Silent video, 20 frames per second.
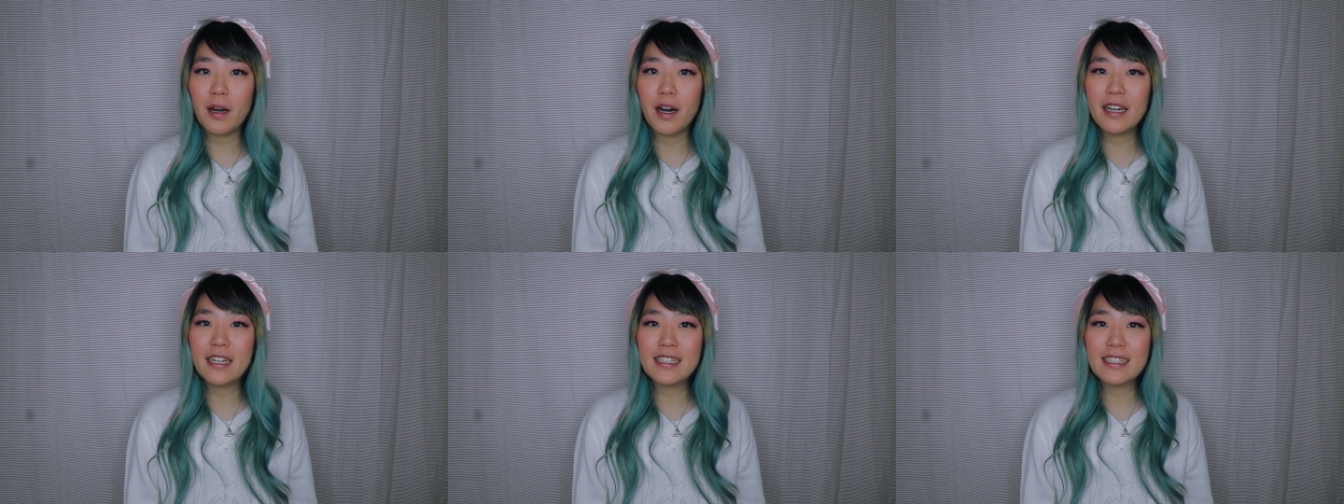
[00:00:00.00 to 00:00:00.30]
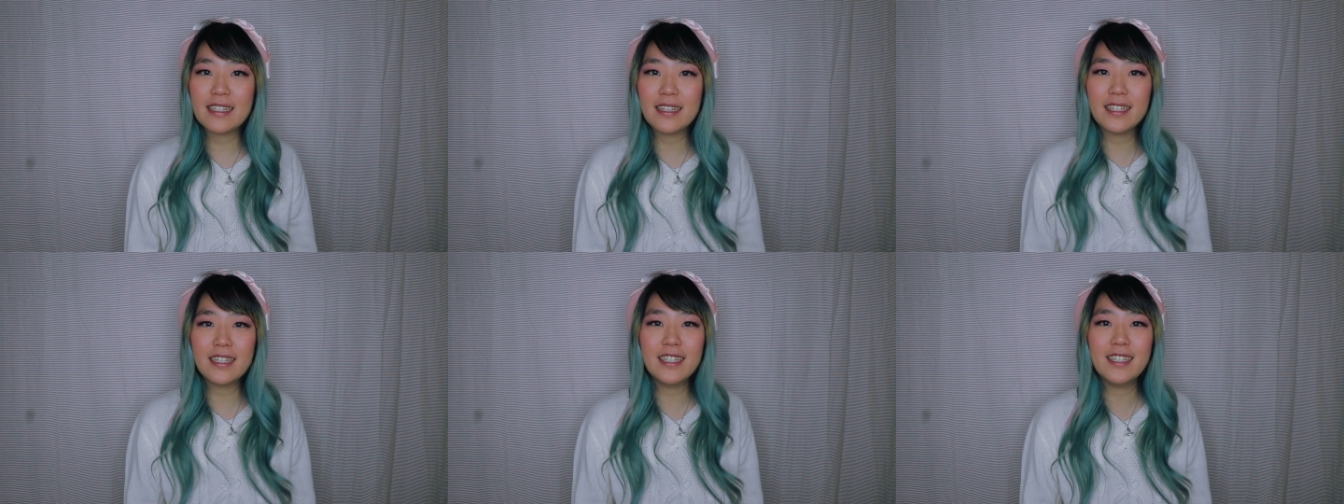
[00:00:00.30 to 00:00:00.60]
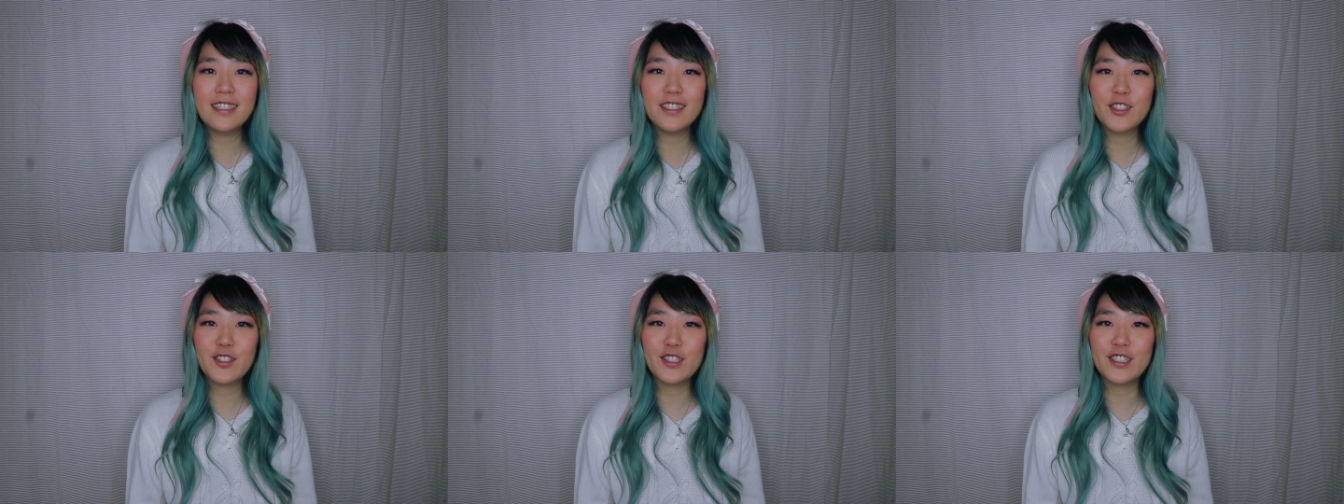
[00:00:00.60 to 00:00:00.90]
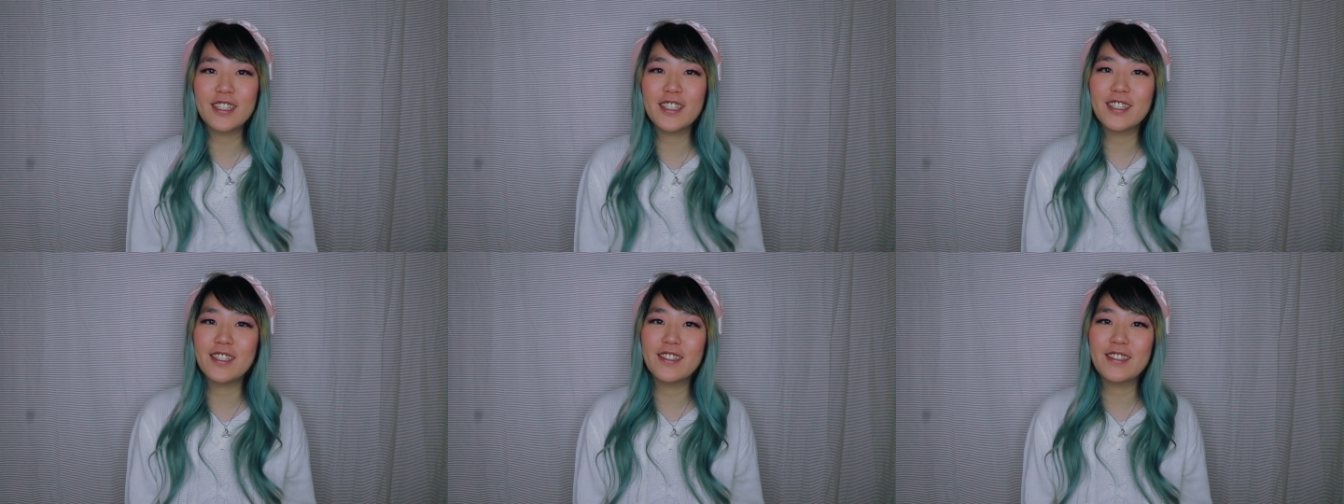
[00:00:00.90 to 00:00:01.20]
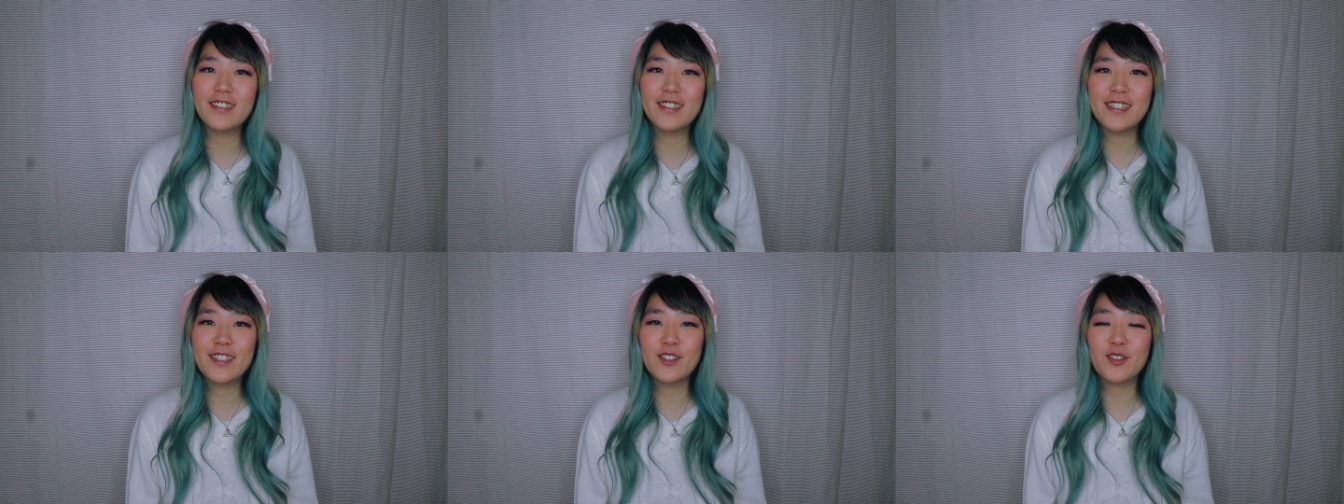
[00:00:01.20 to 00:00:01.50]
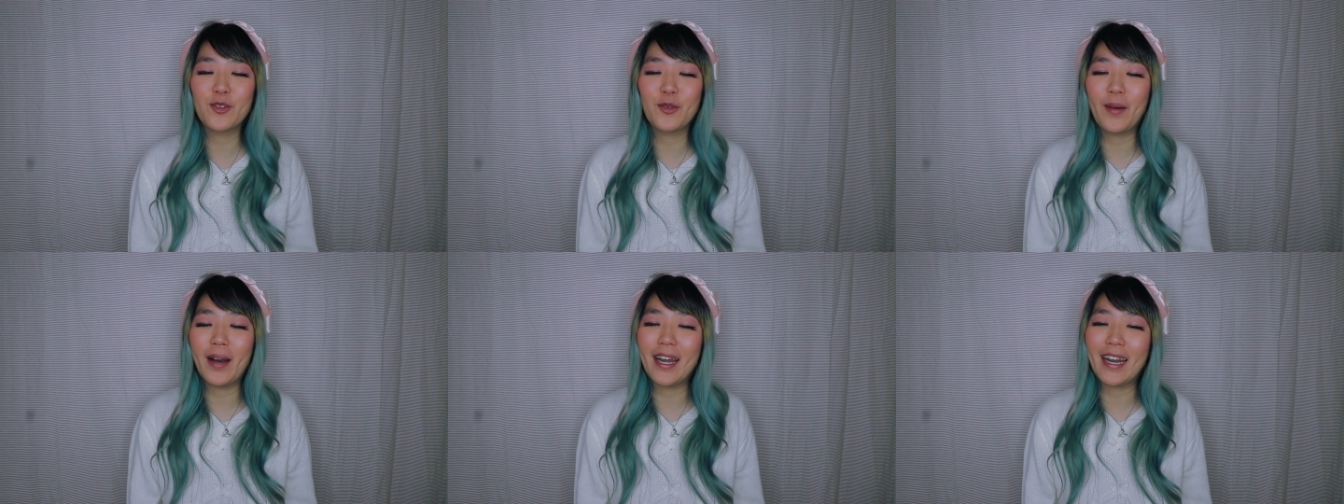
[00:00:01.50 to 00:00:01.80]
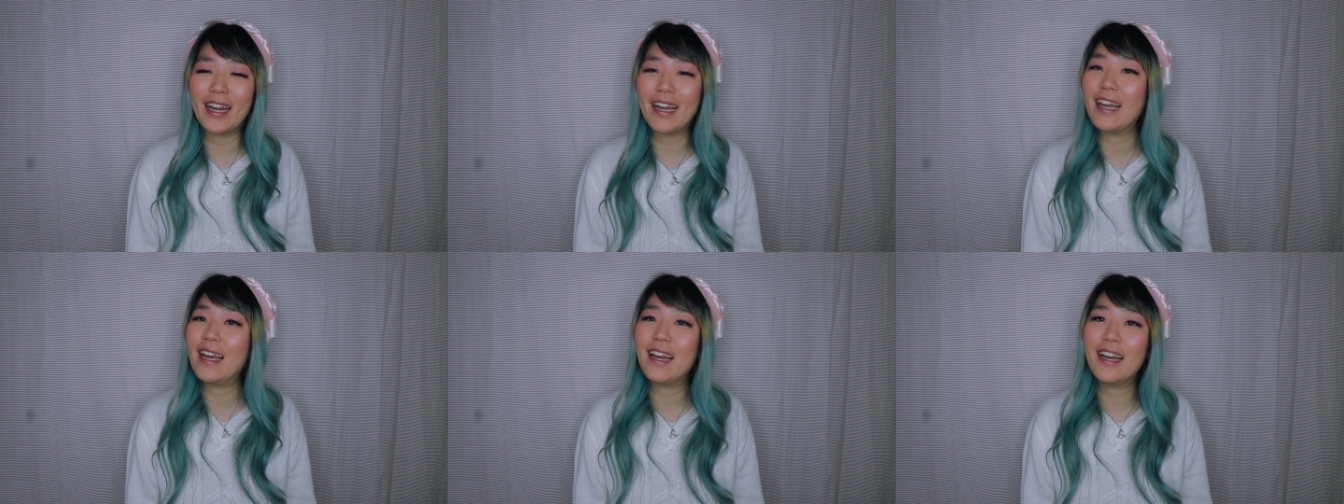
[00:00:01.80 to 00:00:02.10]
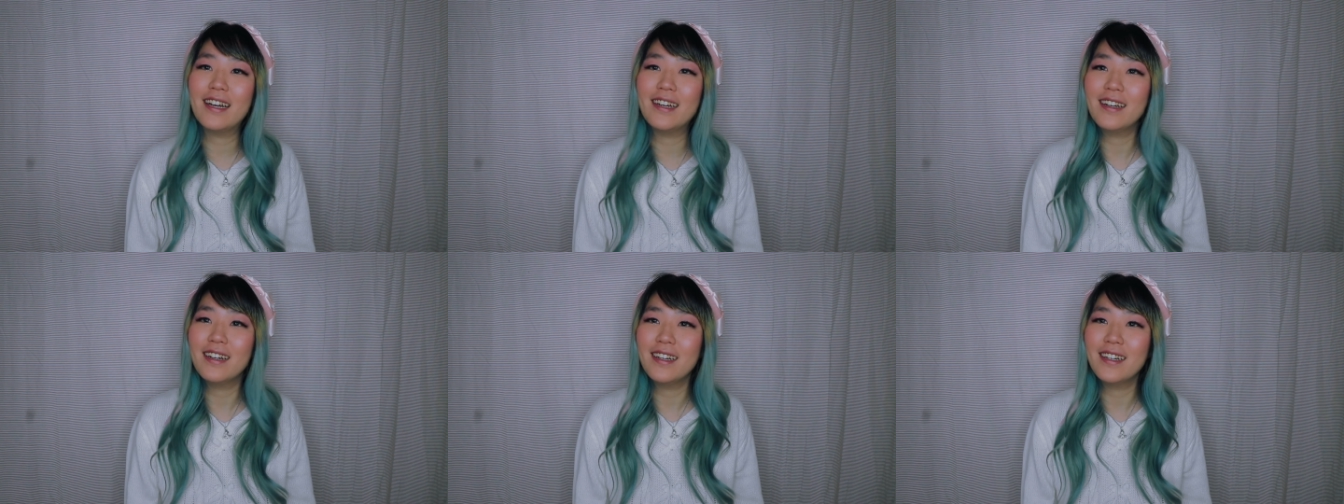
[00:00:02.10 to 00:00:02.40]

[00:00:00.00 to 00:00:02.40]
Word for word: honestly just sweating